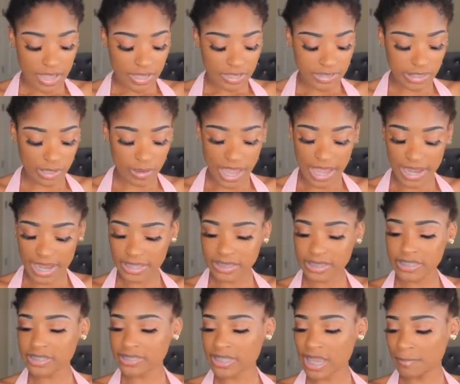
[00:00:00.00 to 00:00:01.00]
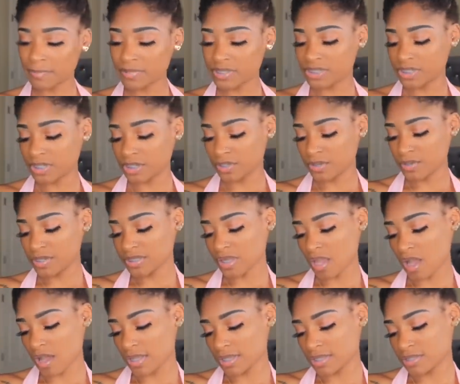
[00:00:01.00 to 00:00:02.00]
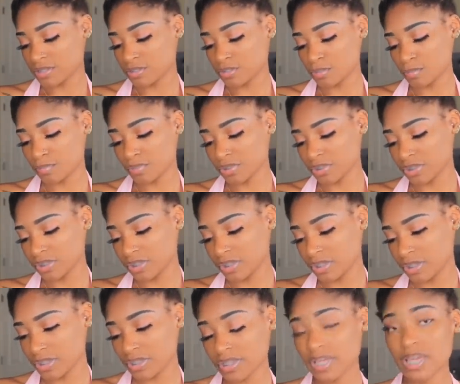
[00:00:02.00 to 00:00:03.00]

So I got this type of gel. It's called Super Look.